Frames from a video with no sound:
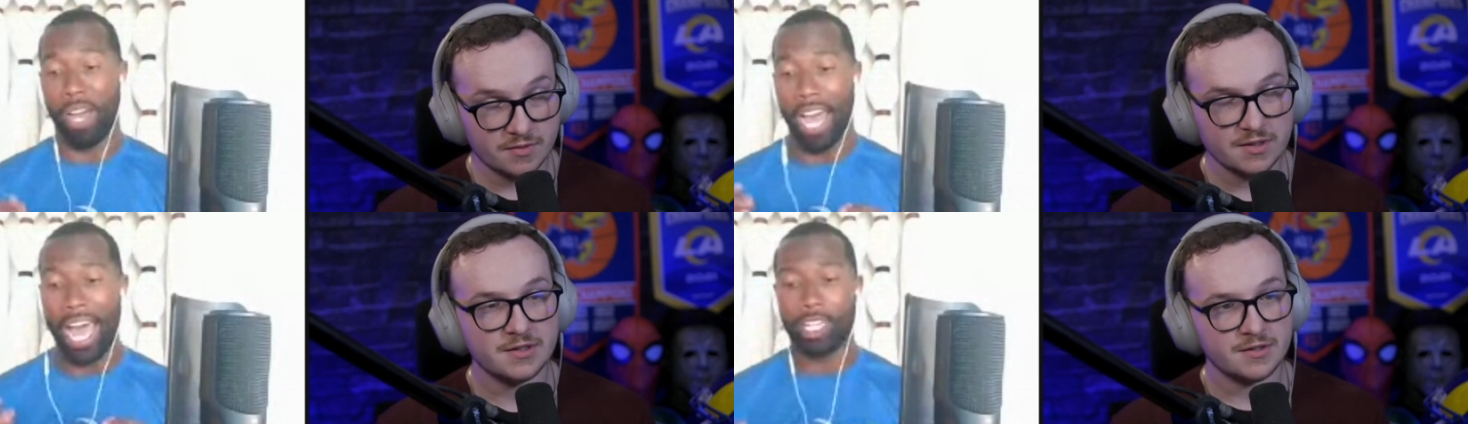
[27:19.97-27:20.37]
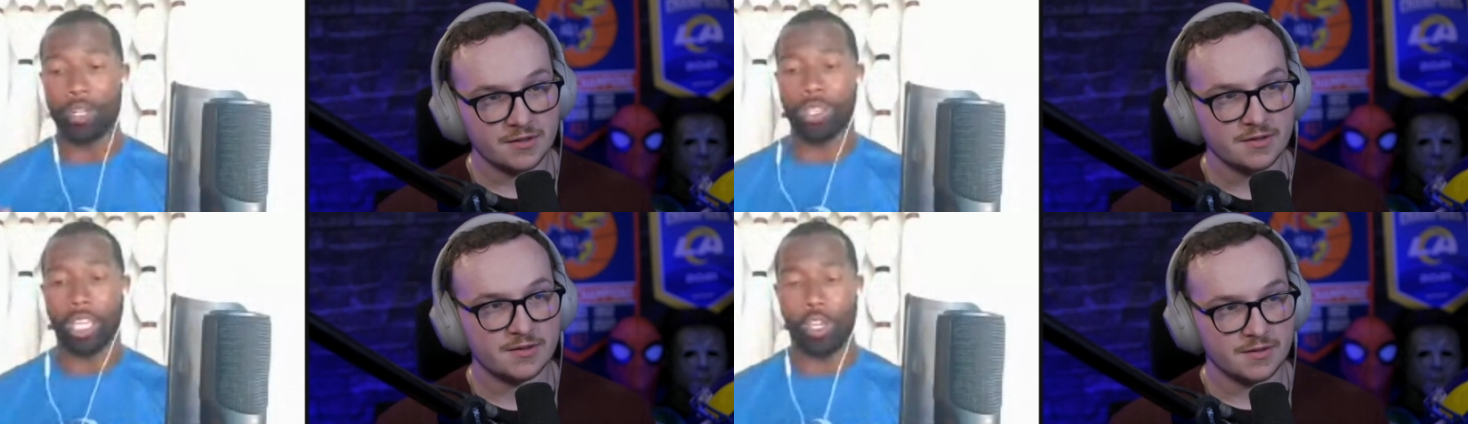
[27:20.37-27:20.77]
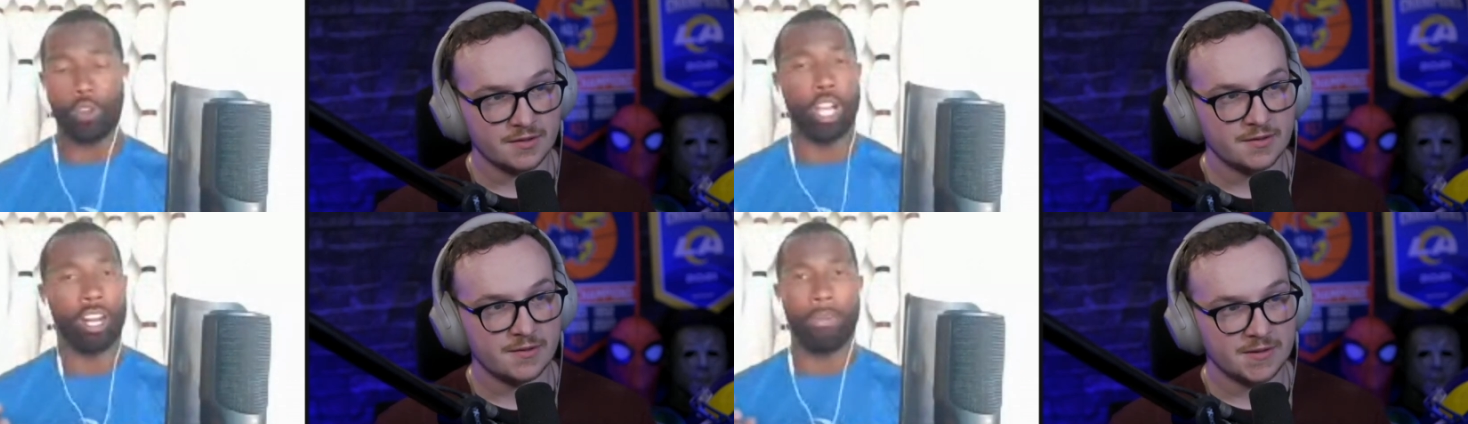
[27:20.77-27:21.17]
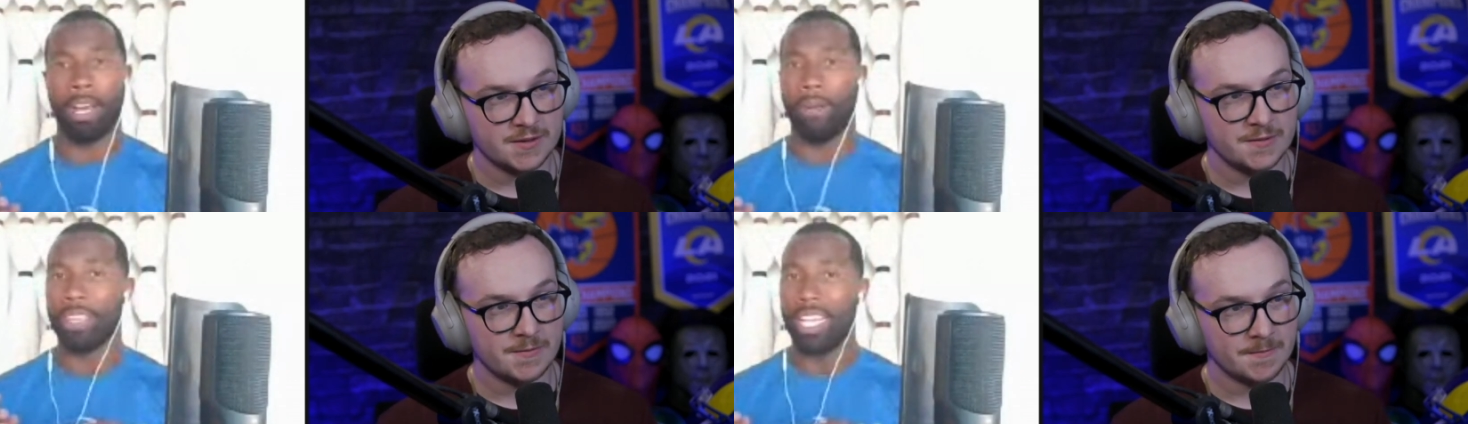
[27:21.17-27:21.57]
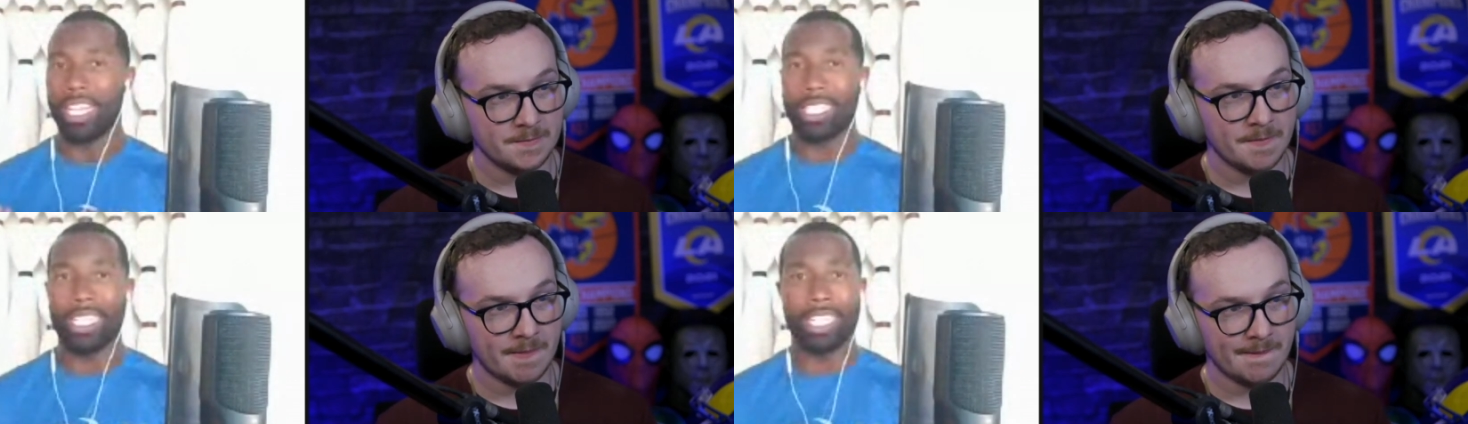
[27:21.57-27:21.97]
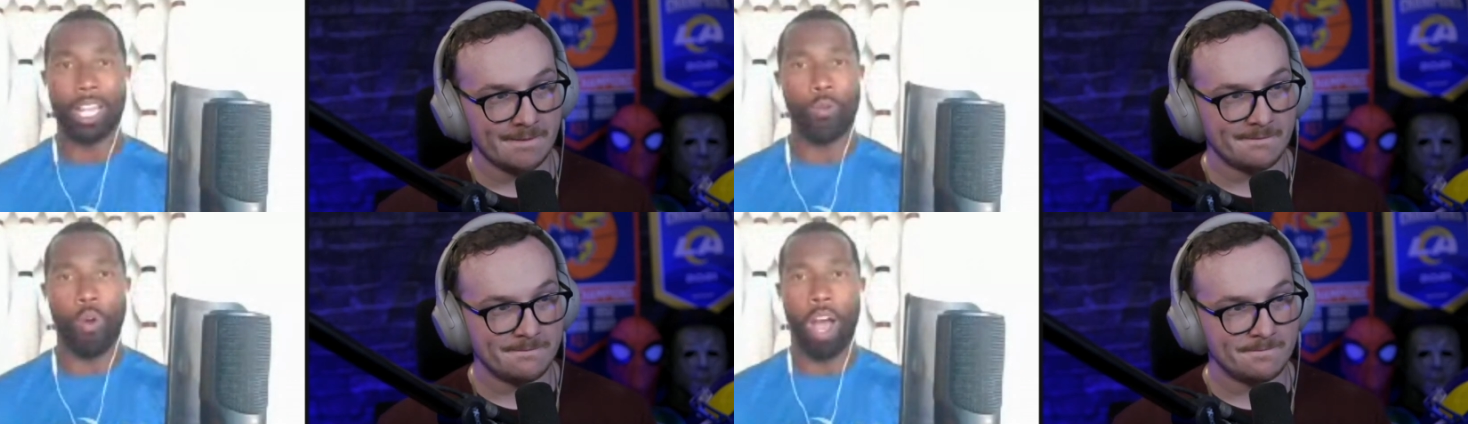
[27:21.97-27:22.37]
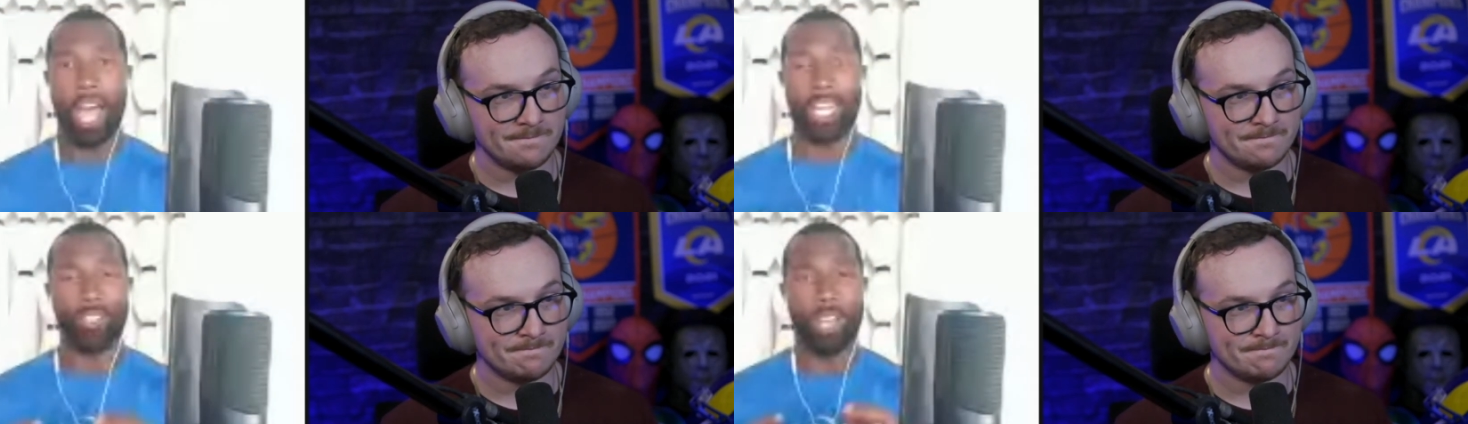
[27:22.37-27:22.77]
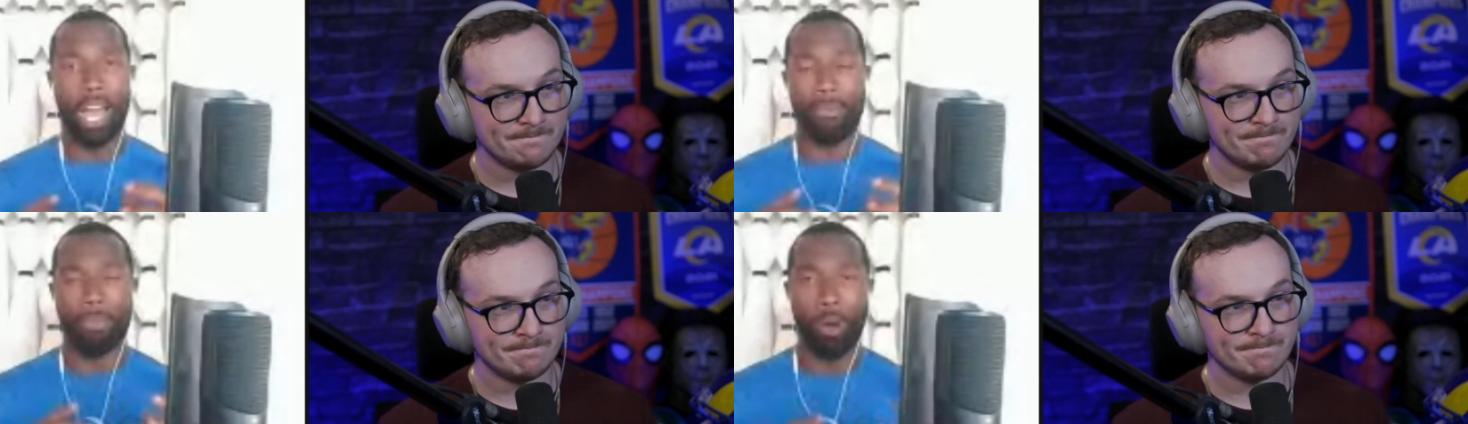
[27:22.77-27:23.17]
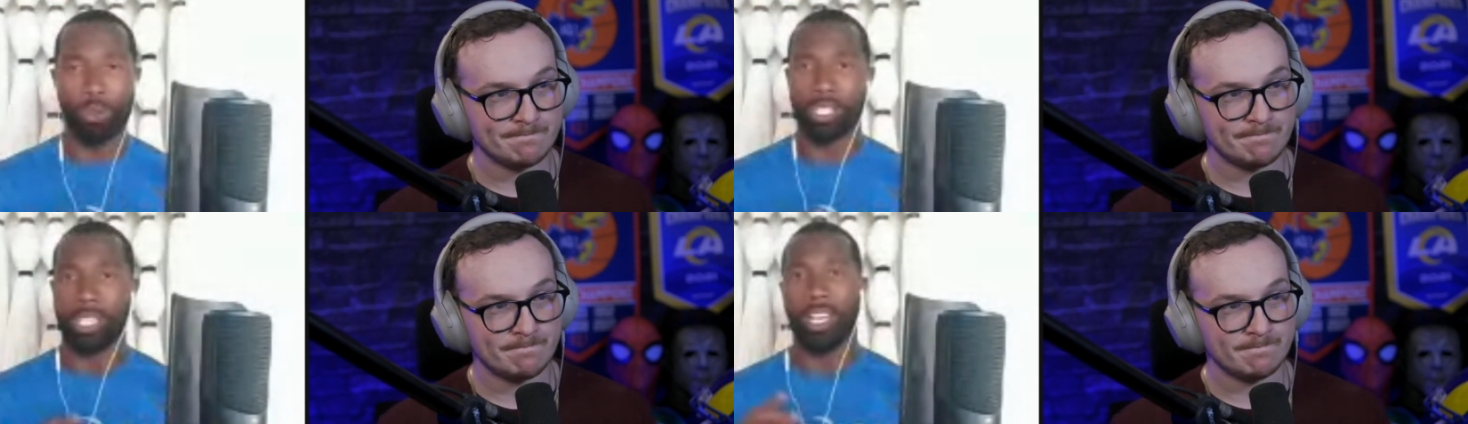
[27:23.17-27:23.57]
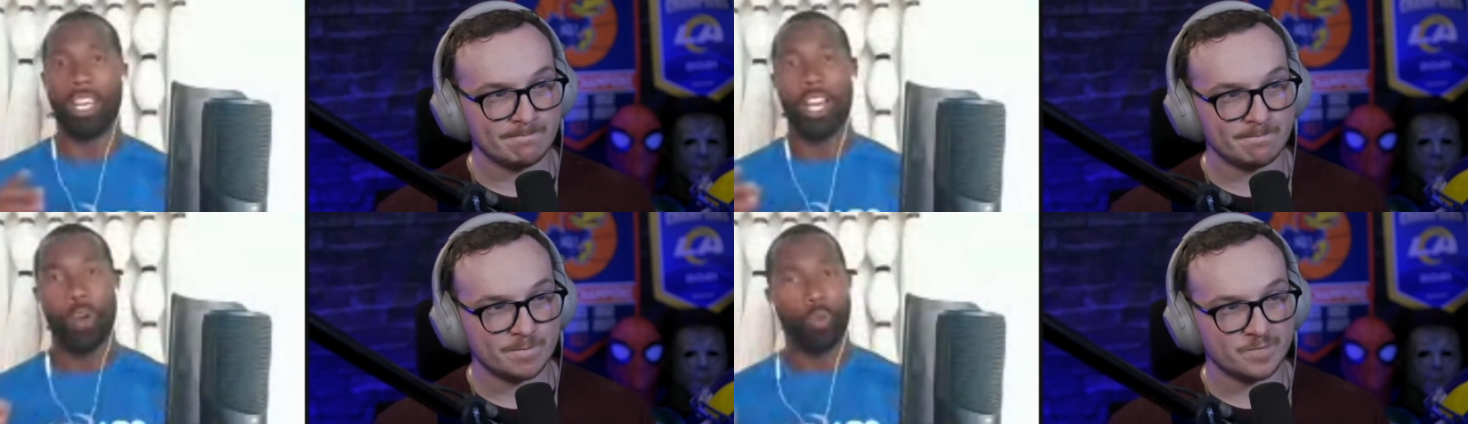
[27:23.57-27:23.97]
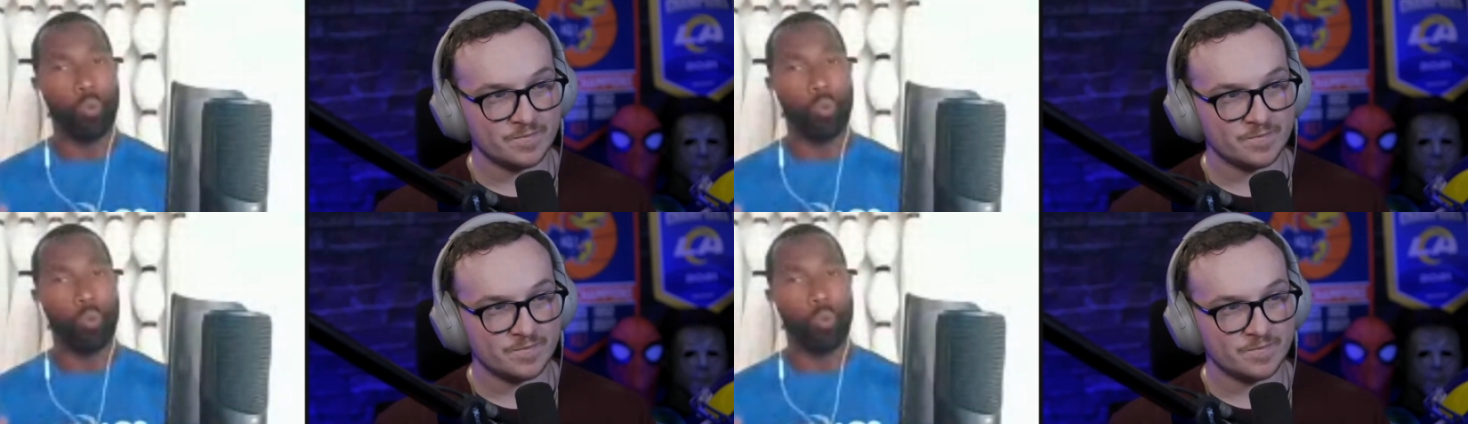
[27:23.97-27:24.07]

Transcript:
Speaker 1: But I do think you talked about TJ Watt, you got Bosa.